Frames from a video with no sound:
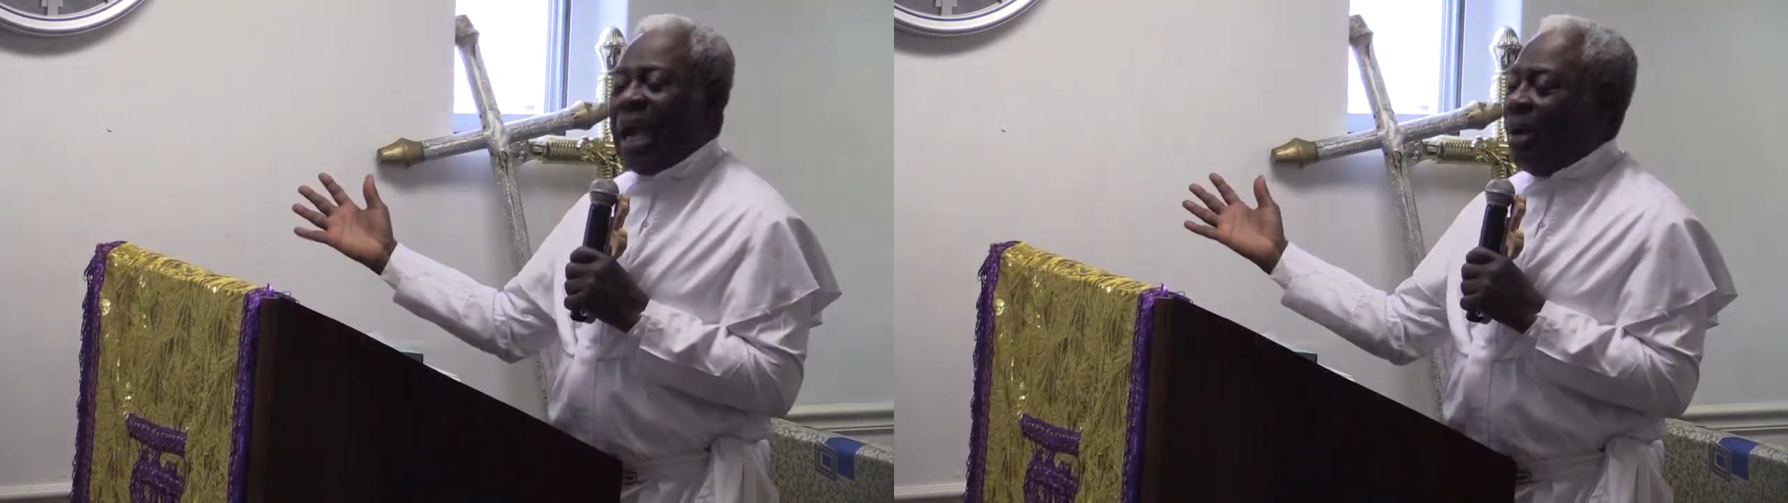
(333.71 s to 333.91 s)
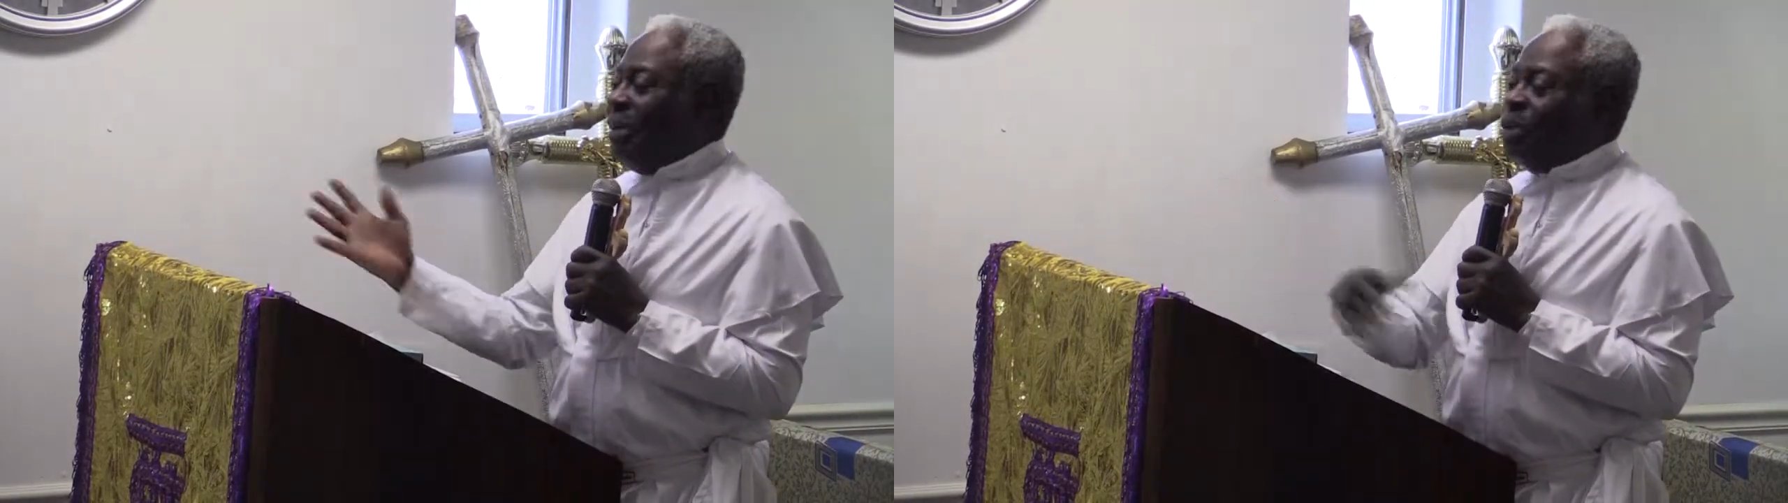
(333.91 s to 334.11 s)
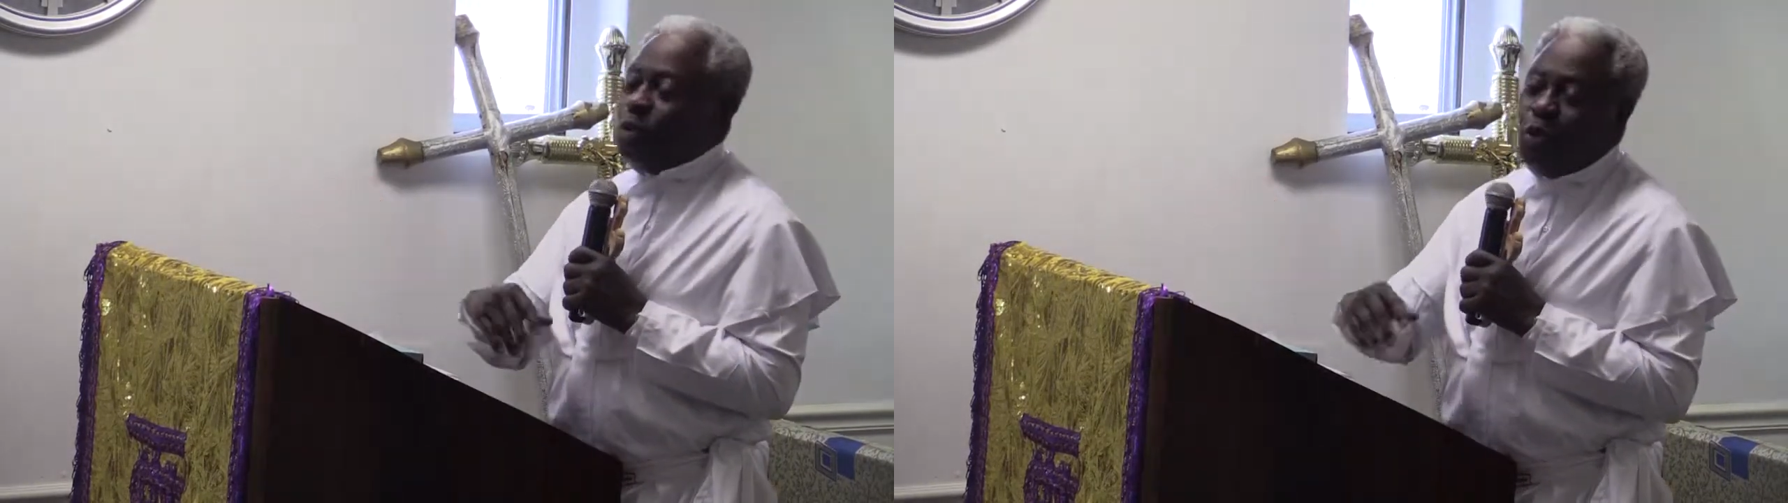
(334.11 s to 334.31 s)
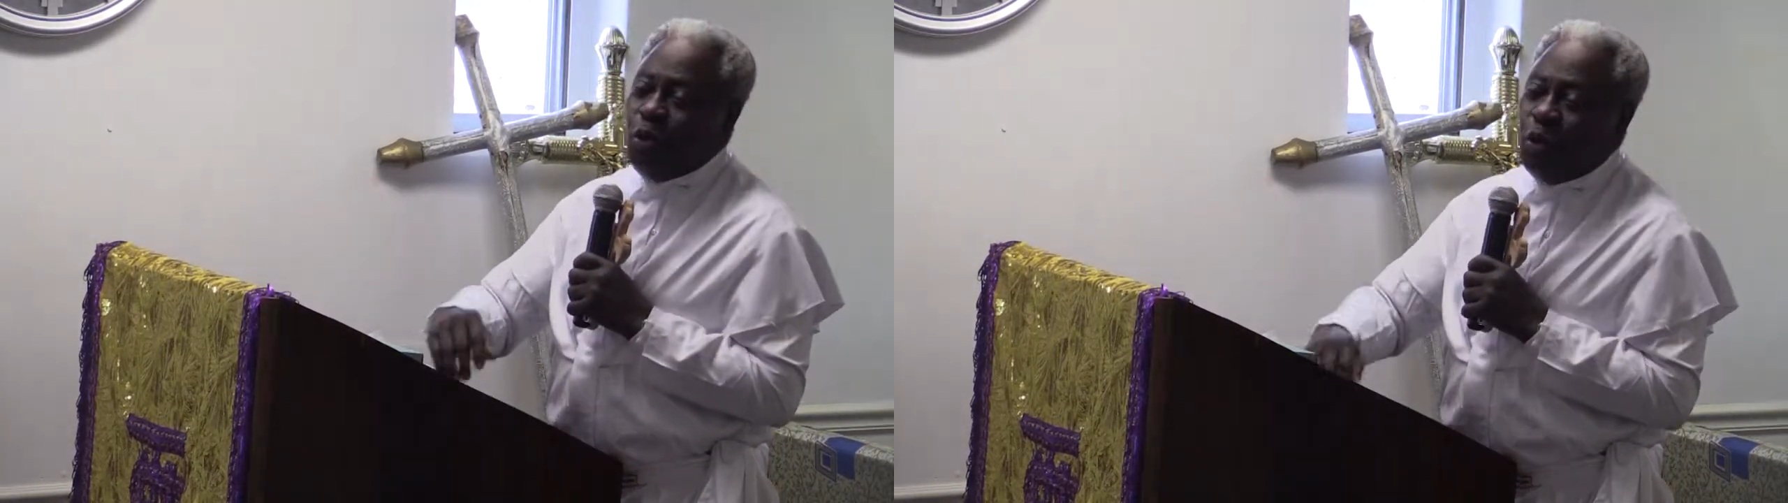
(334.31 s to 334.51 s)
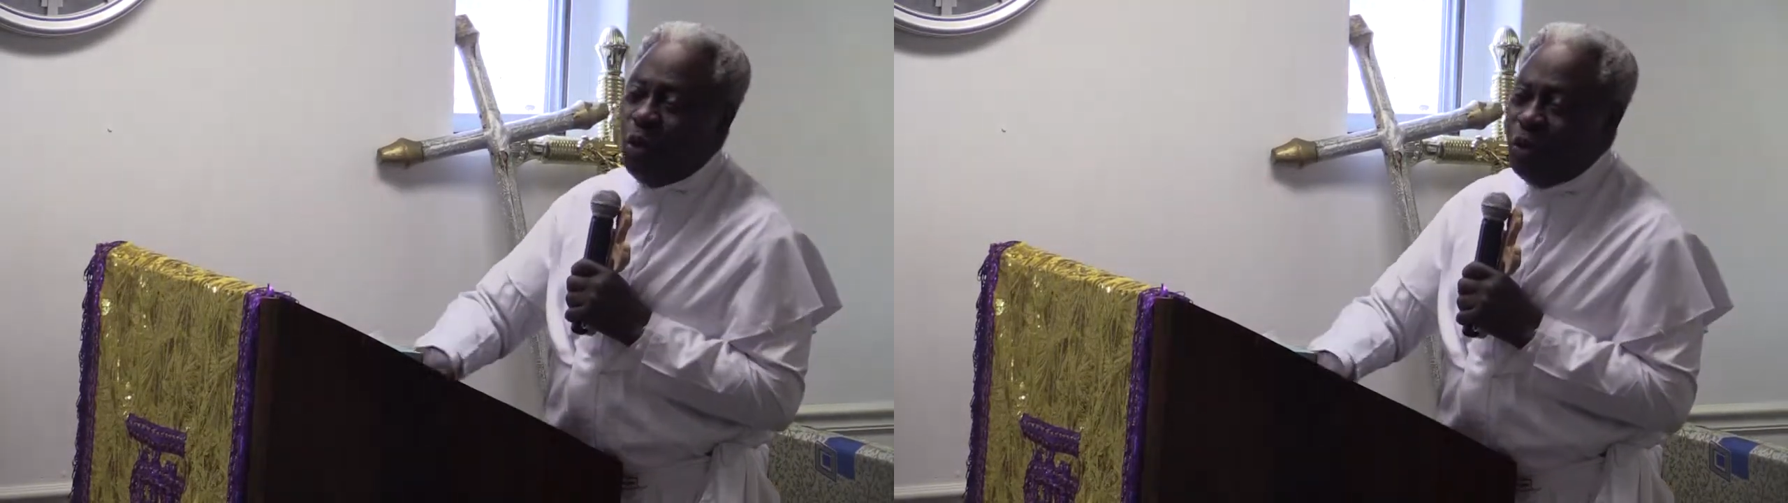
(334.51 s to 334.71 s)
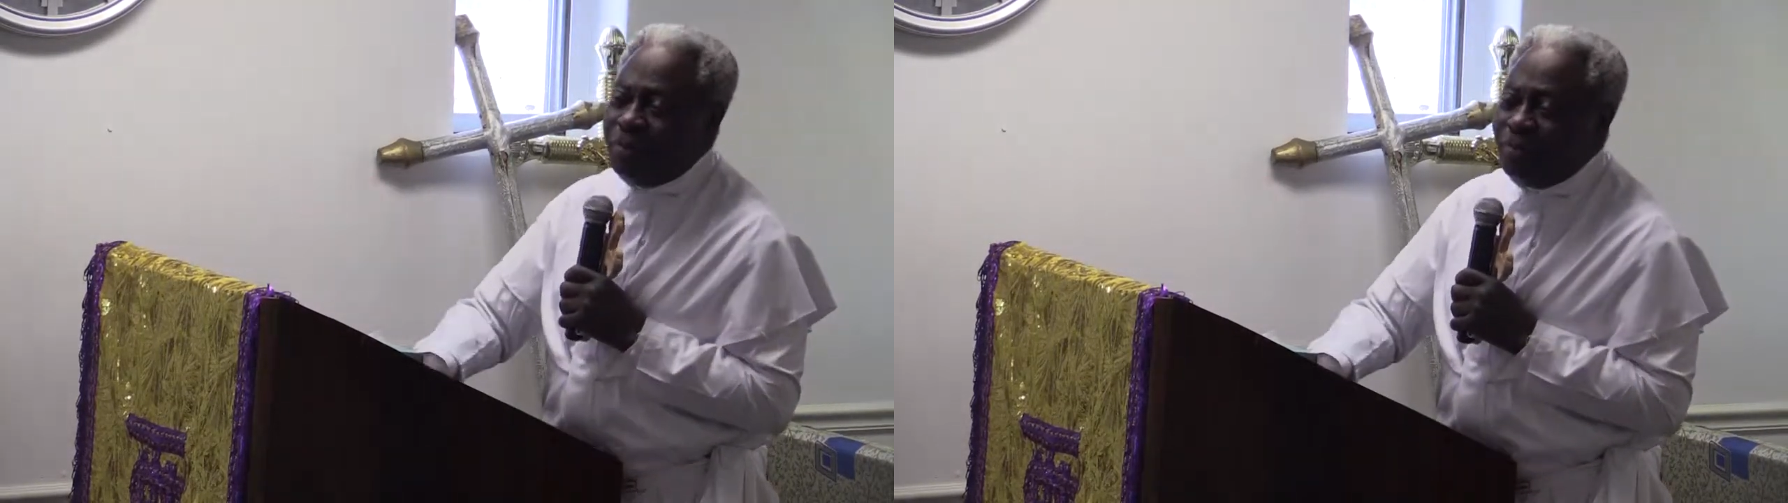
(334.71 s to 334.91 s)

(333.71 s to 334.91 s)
coming to you